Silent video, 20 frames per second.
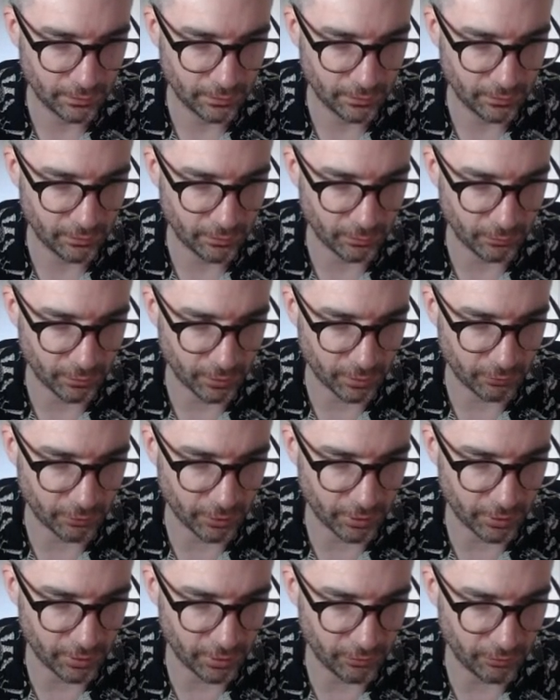So we'll
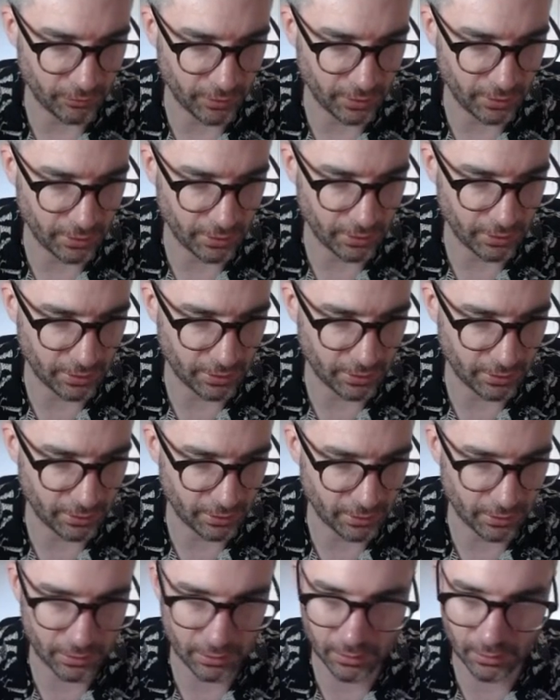create a UV, and
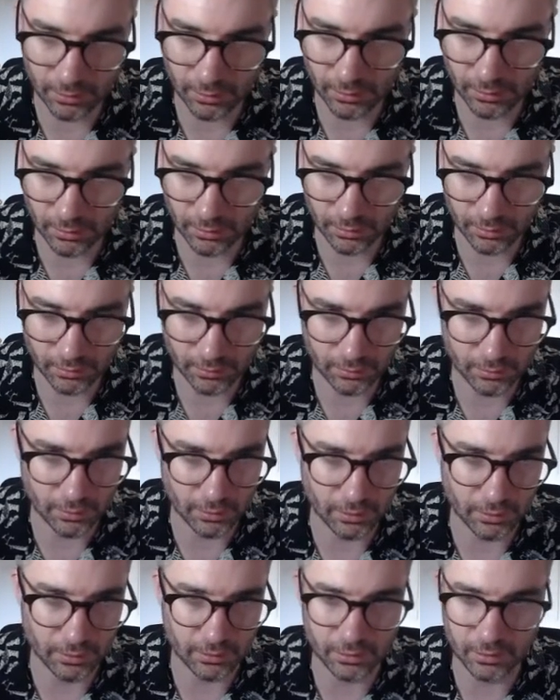that,
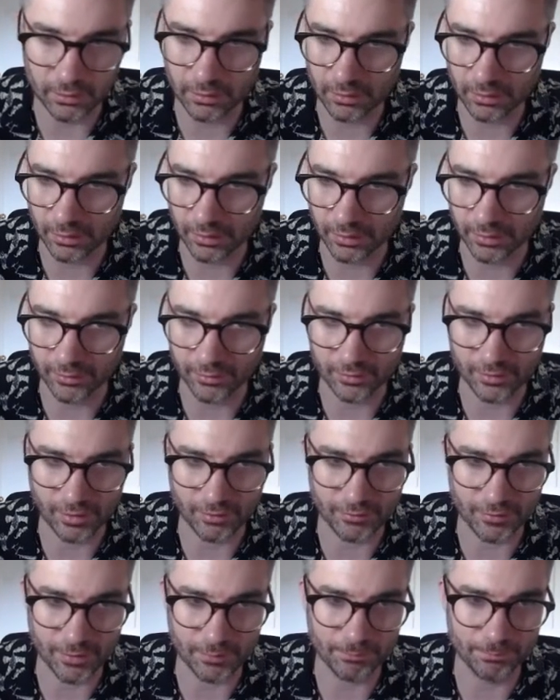I clearly didn't save
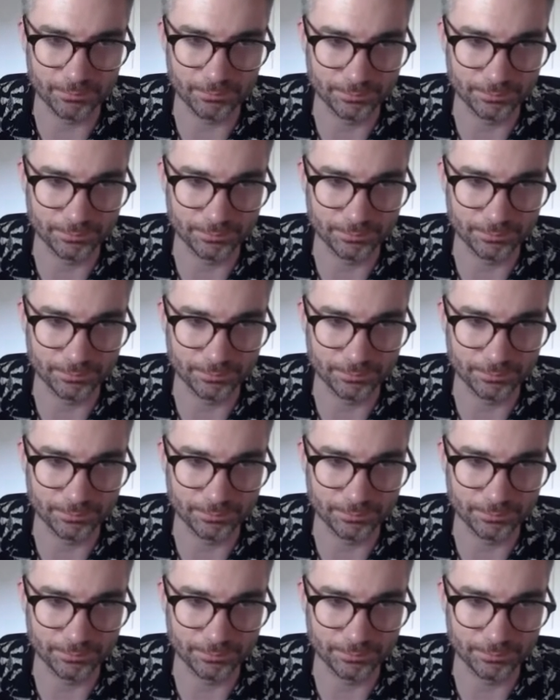that.